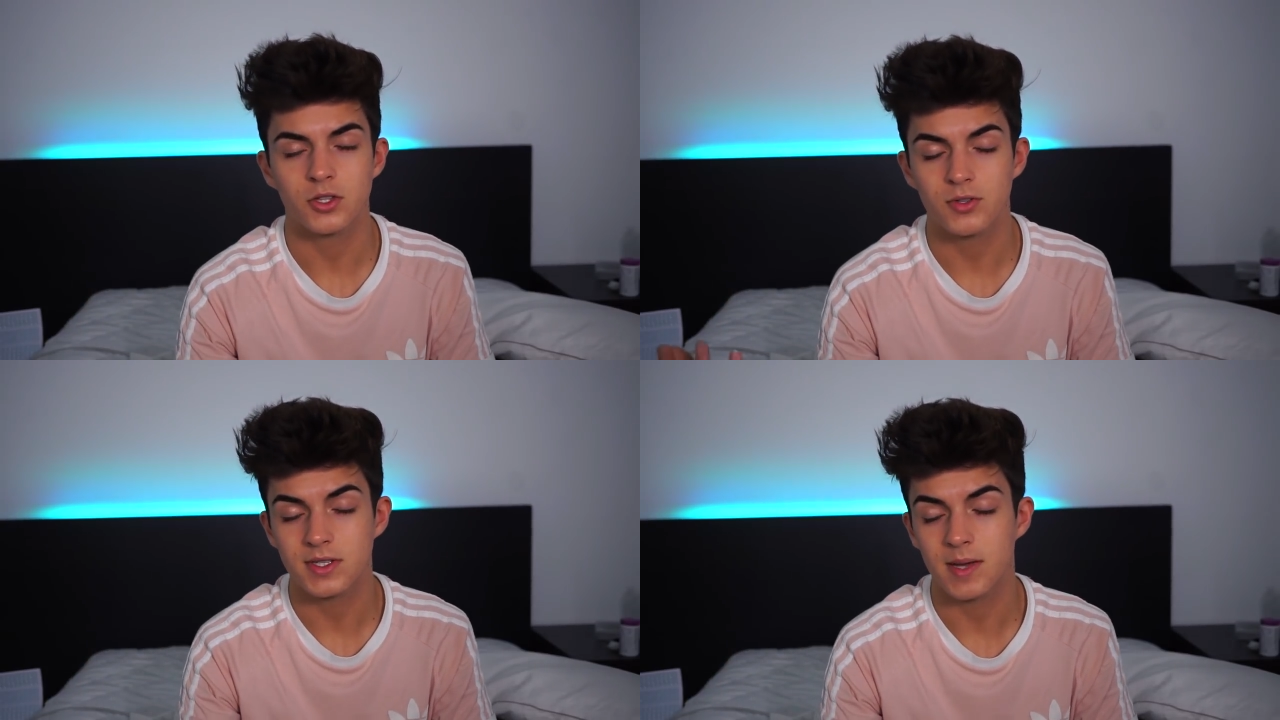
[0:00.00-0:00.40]

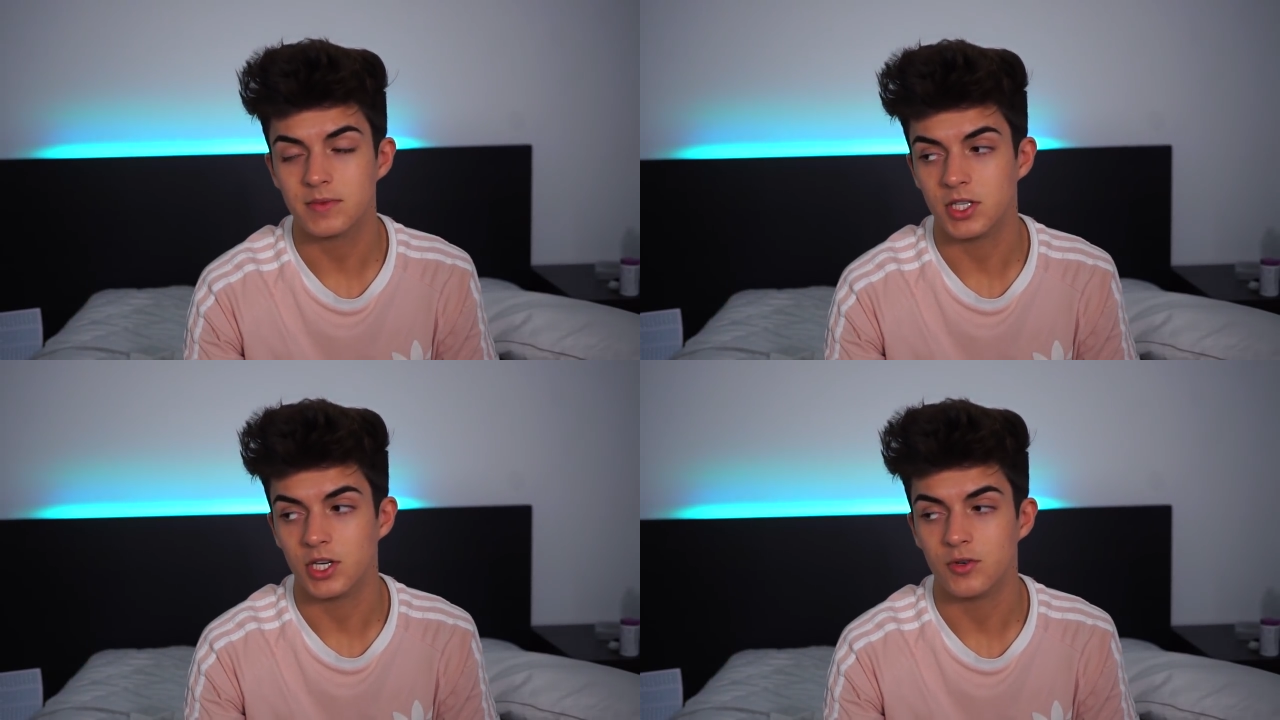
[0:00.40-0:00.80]
Do the
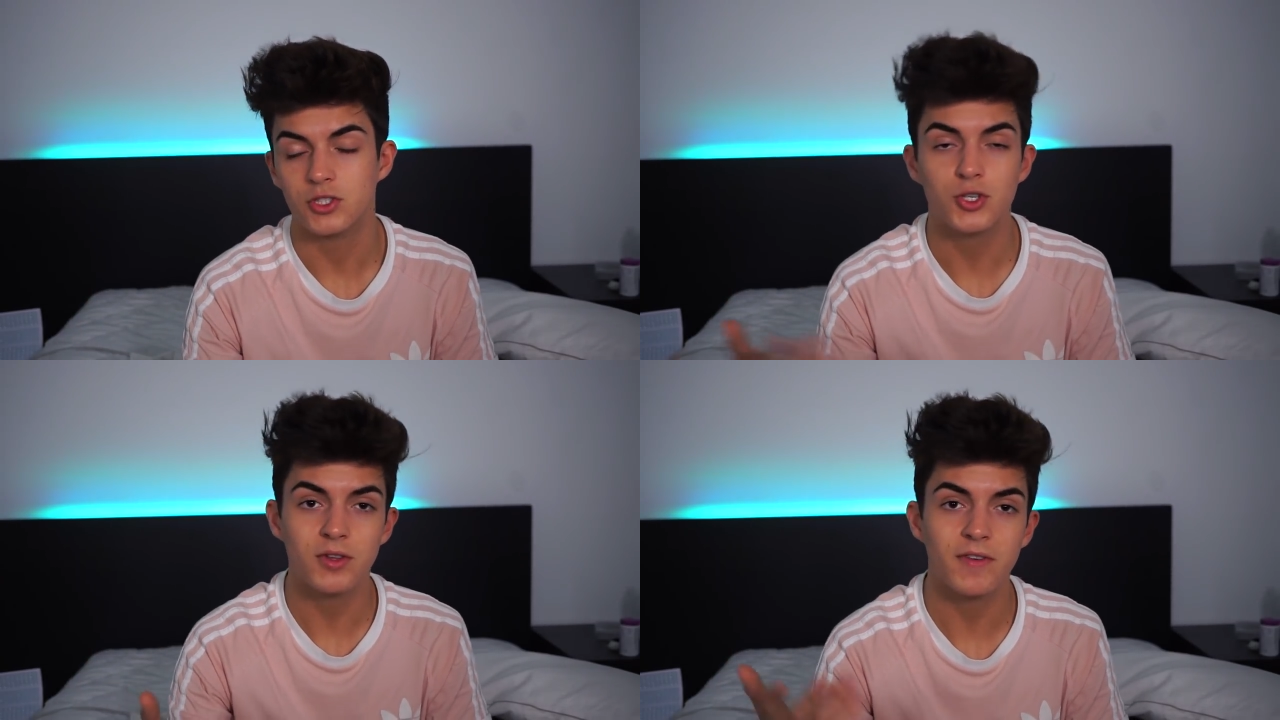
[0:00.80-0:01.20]
same to
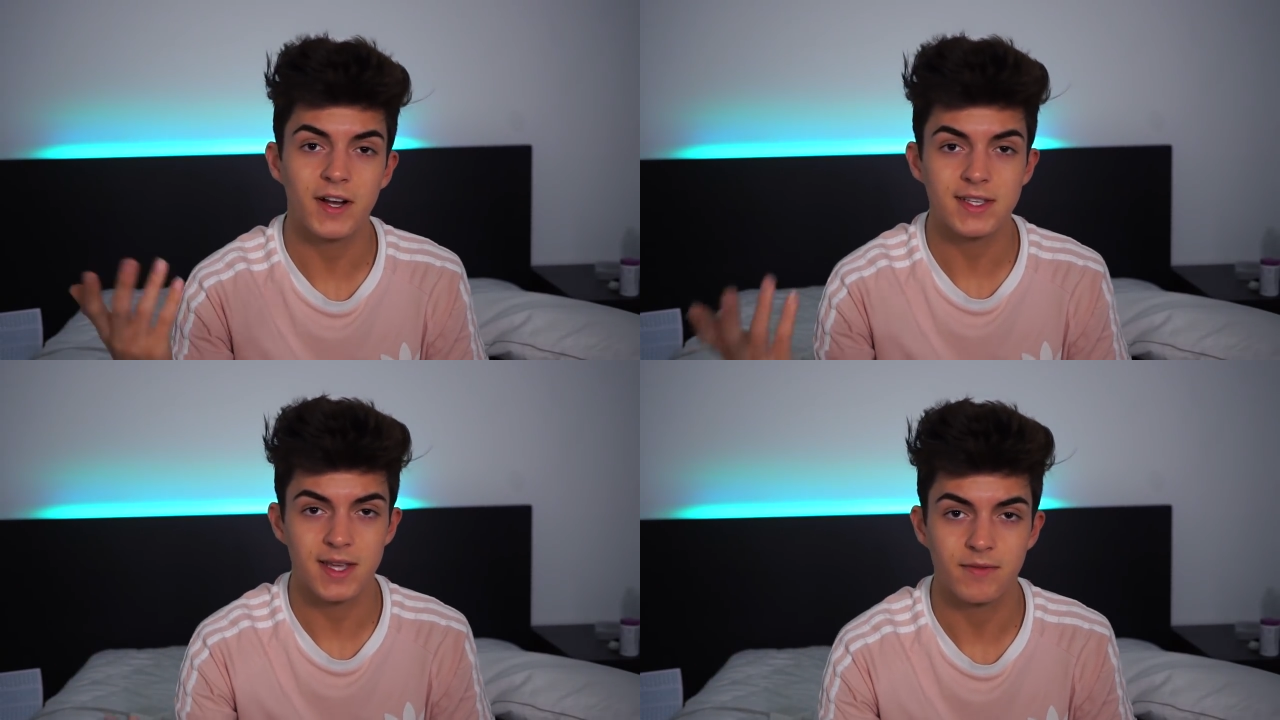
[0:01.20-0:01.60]
you, to the
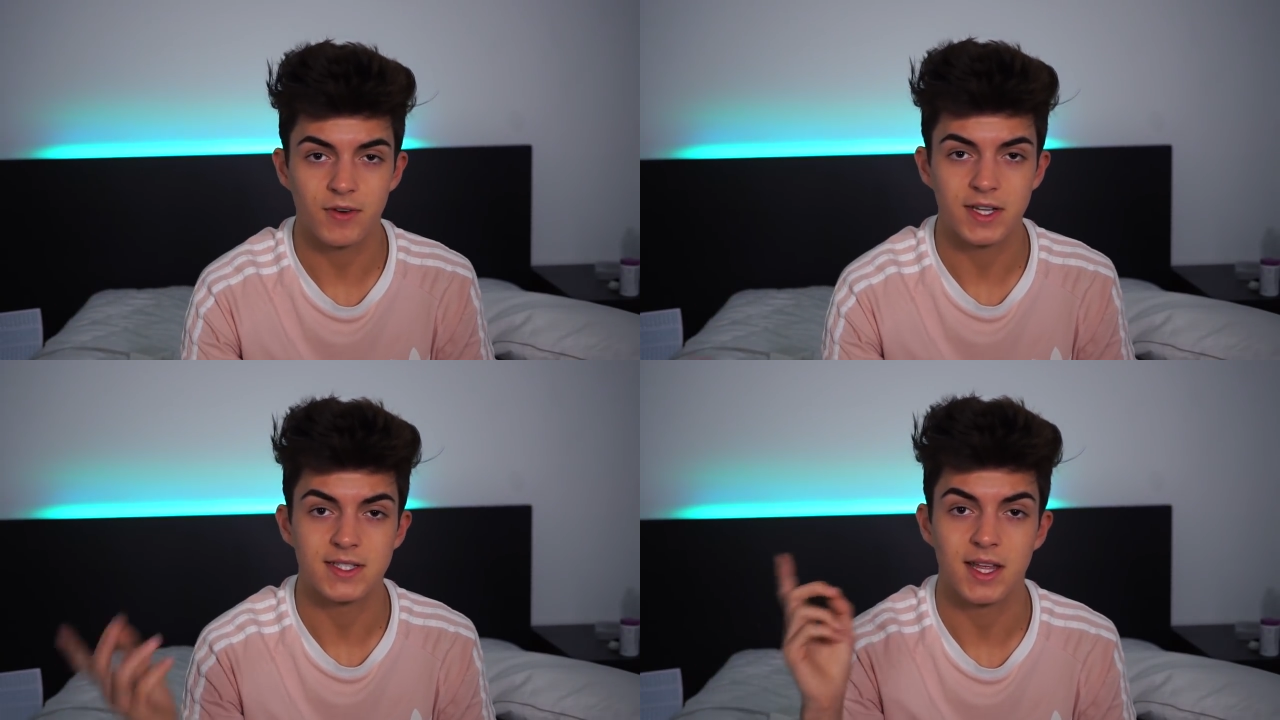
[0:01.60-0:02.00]
very same
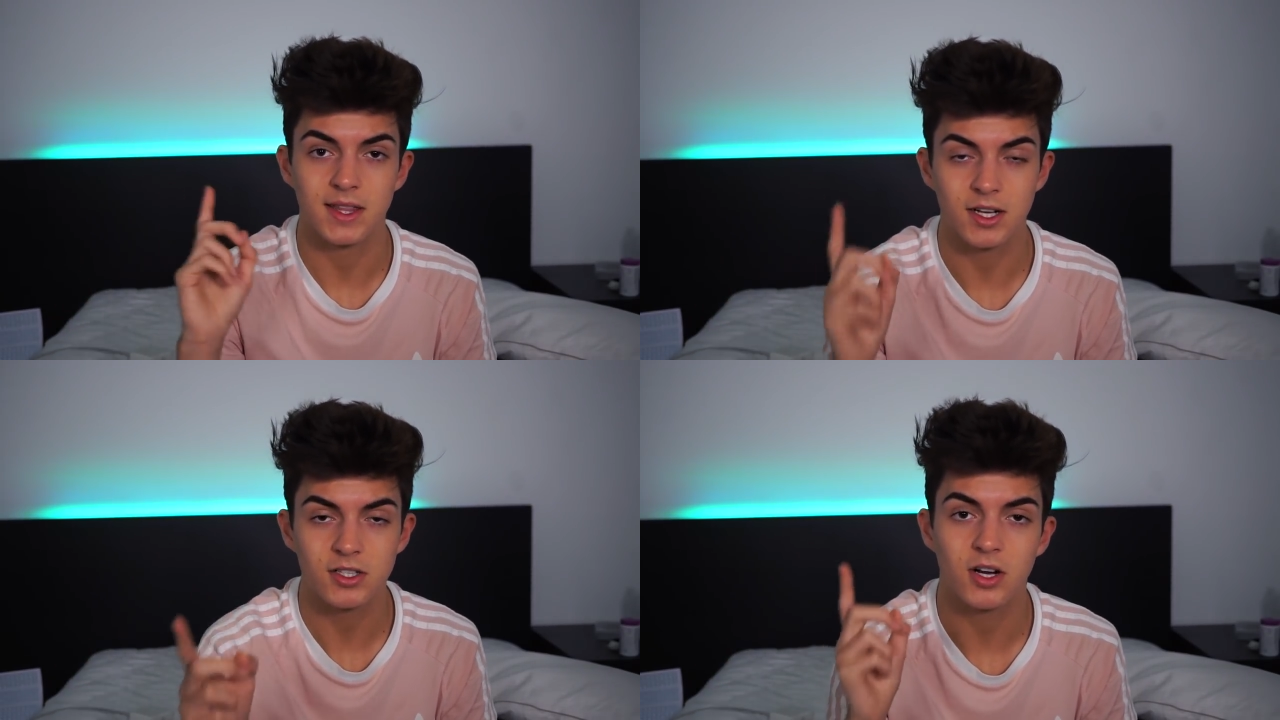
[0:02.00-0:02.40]
friends
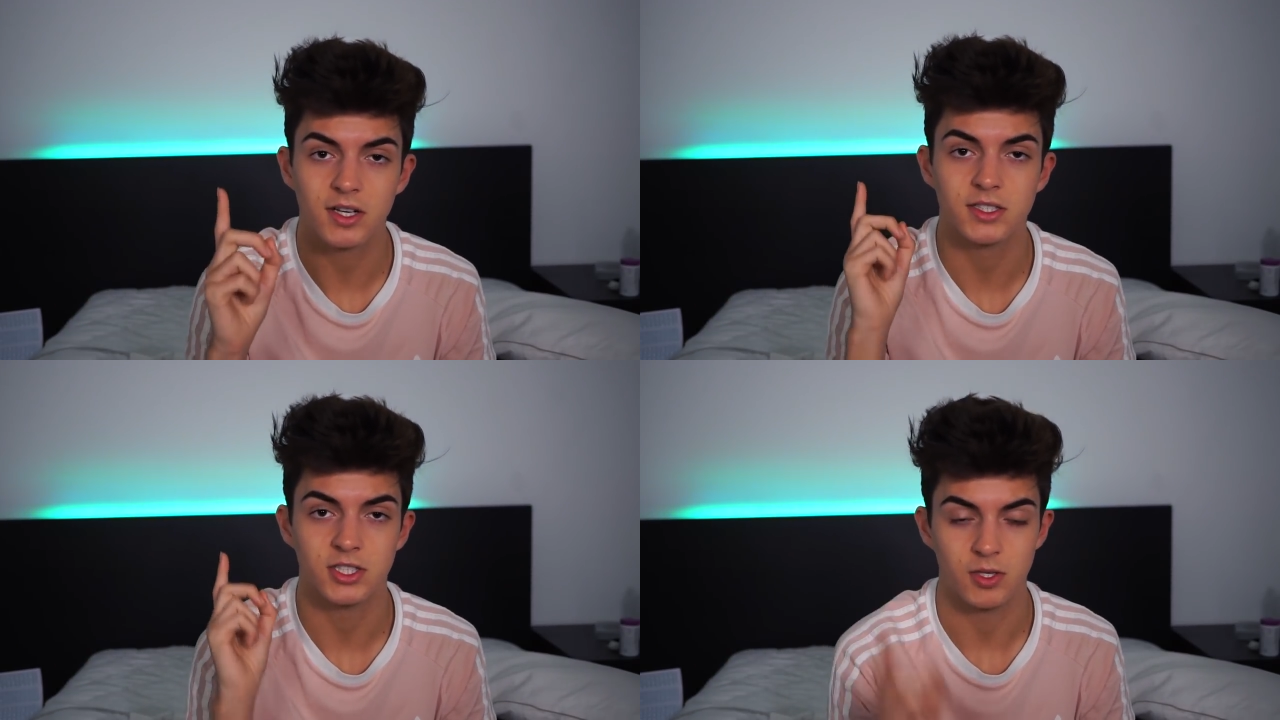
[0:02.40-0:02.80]
that they're
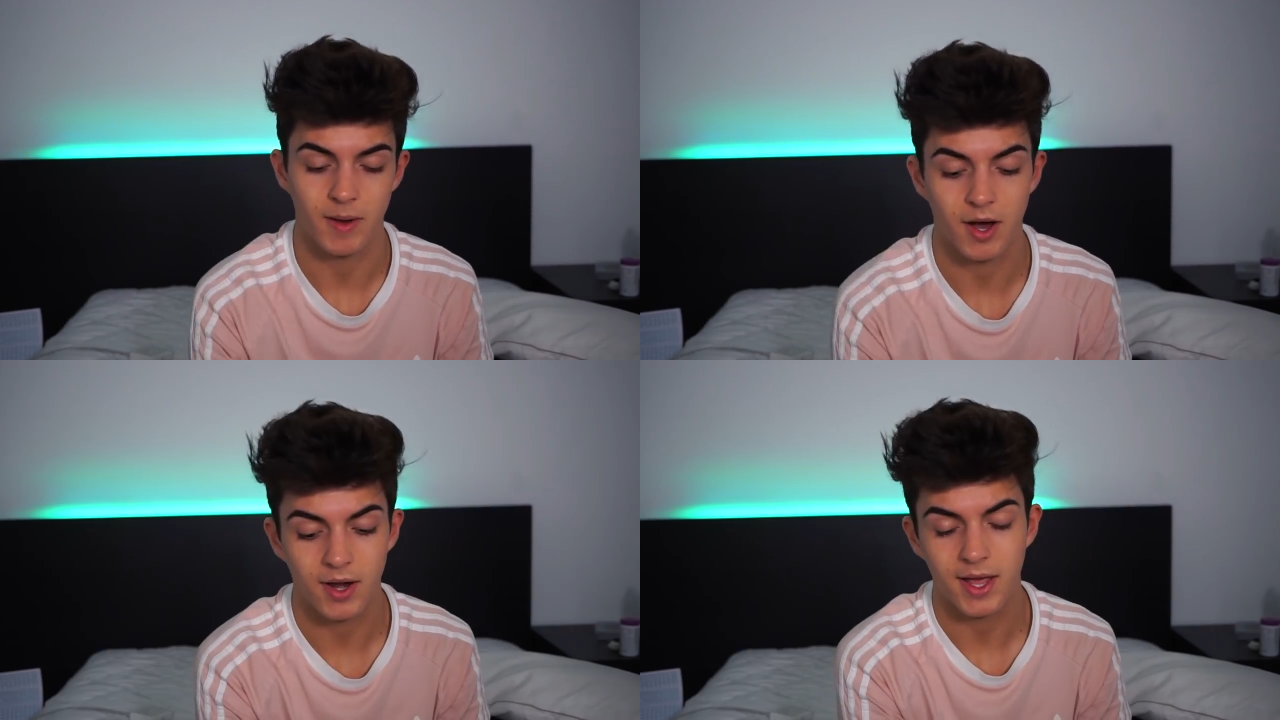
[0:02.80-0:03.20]
talking to you
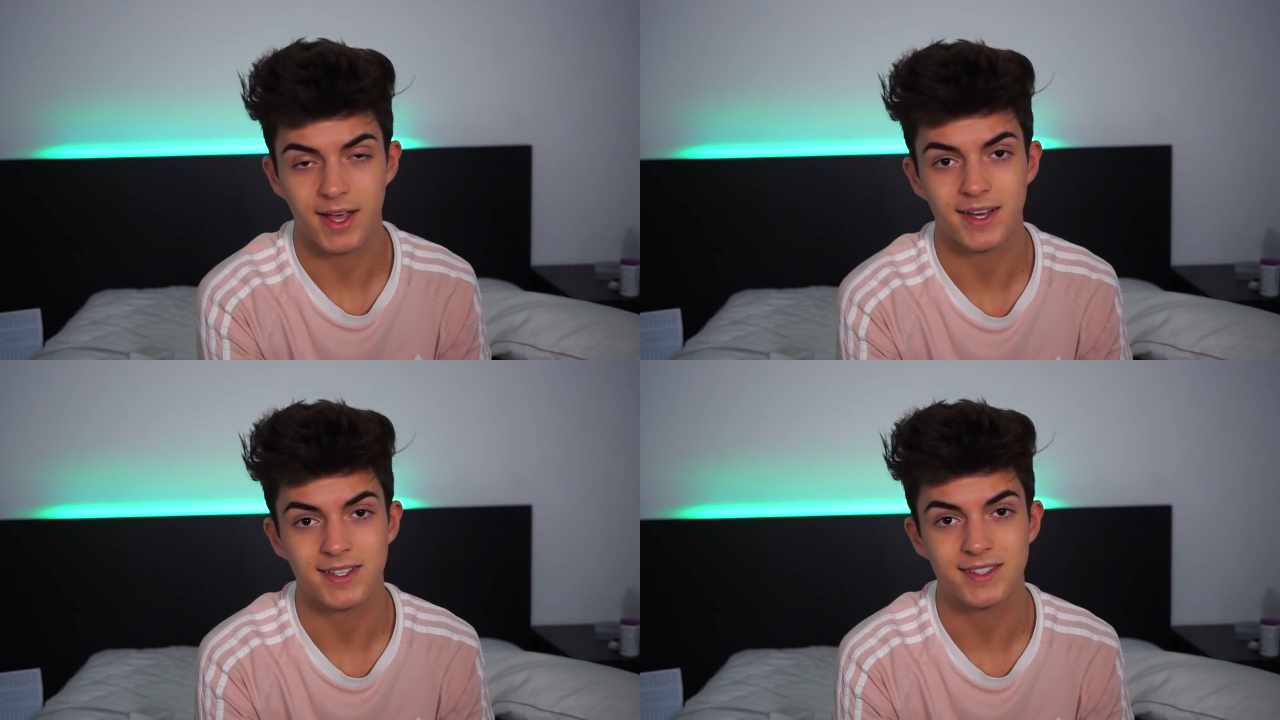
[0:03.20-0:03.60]
about,
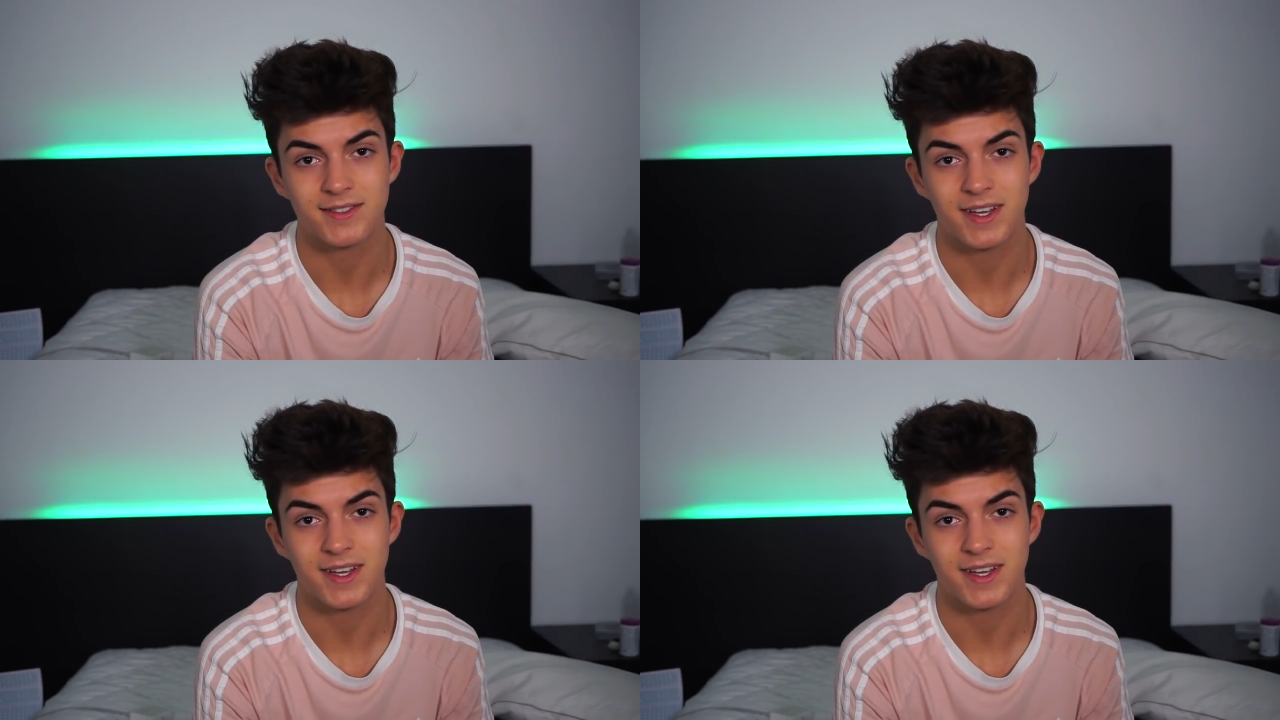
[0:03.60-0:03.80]
and